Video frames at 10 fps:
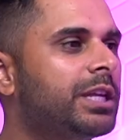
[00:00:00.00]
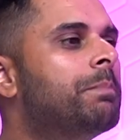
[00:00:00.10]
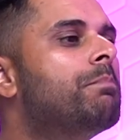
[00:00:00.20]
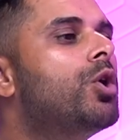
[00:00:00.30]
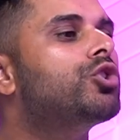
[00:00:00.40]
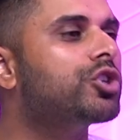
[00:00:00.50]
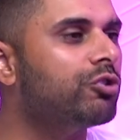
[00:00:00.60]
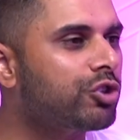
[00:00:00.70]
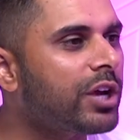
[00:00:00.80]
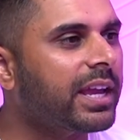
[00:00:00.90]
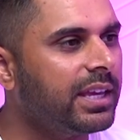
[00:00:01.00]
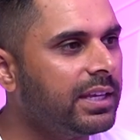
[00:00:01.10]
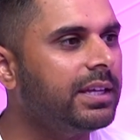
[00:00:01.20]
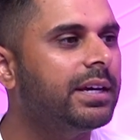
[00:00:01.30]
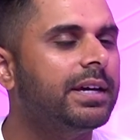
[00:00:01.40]
This emotional
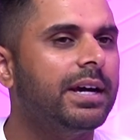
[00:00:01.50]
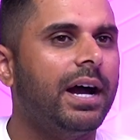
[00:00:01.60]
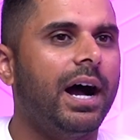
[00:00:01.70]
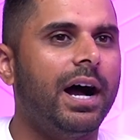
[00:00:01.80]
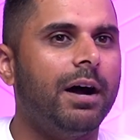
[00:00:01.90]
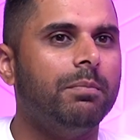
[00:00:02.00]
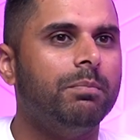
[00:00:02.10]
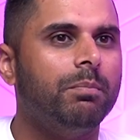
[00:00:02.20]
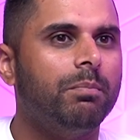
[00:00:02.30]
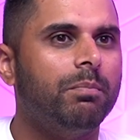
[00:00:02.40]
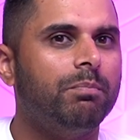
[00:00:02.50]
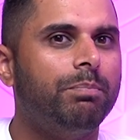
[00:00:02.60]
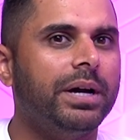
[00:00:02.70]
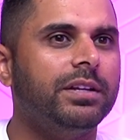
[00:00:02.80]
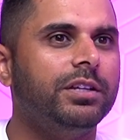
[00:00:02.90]
check-in.
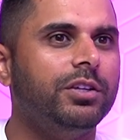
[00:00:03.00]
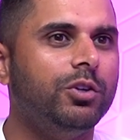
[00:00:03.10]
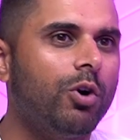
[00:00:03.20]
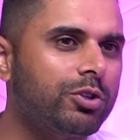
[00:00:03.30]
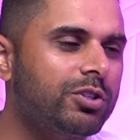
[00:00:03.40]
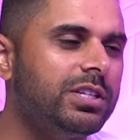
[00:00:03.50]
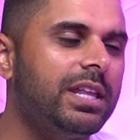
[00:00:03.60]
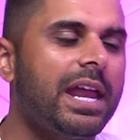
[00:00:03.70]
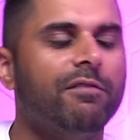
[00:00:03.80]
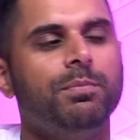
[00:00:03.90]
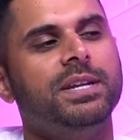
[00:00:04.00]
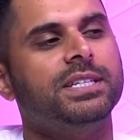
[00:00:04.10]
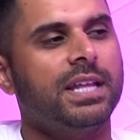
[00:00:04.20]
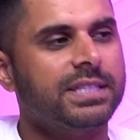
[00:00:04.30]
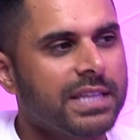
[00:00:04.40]
But you also see that everybody's
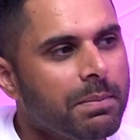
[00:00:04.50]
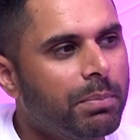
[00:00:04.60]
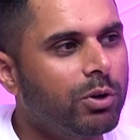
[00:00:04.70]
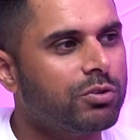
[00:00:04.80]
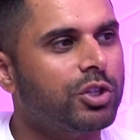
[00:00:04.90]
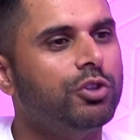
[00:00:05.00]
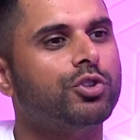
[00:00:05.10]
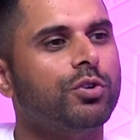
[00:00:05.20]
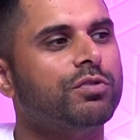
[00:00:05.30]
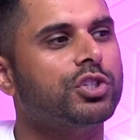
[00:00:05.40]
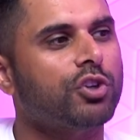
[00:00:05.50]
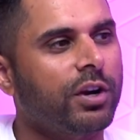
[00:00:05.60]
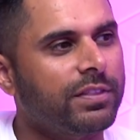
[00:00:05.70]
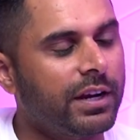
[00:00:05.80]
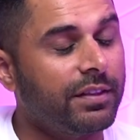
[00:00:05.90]
in that same boat. So you sort of
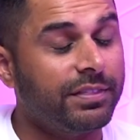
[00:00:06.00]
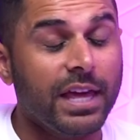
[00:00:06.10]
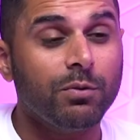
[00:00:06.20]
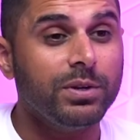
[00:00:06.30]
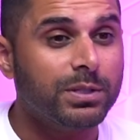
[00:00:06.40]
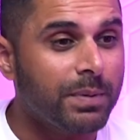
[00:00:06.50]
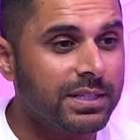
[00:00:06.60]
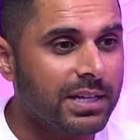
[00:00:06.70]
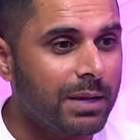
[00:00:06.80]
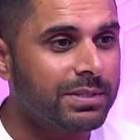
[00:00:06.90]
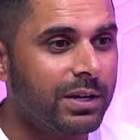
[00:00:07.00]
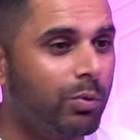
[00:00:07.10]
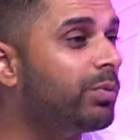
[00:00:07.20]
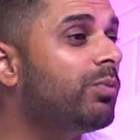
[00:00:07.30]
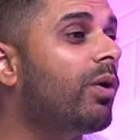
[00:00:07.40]
start there. Then we spent time saying,
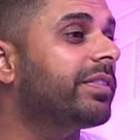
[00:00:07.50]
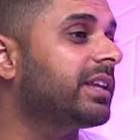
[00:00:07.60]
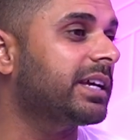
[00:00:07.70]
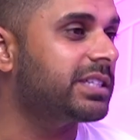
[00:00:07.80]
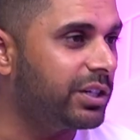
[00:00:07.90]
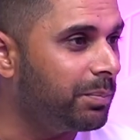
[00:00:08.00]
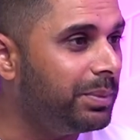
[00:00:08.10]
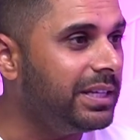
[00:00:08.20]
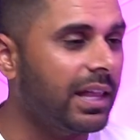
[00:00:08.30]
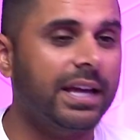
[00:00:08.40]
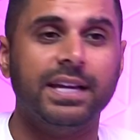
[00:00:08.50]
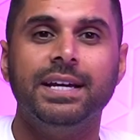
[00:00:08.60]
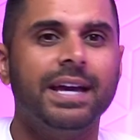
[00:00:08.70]
what do we want the next year to be like?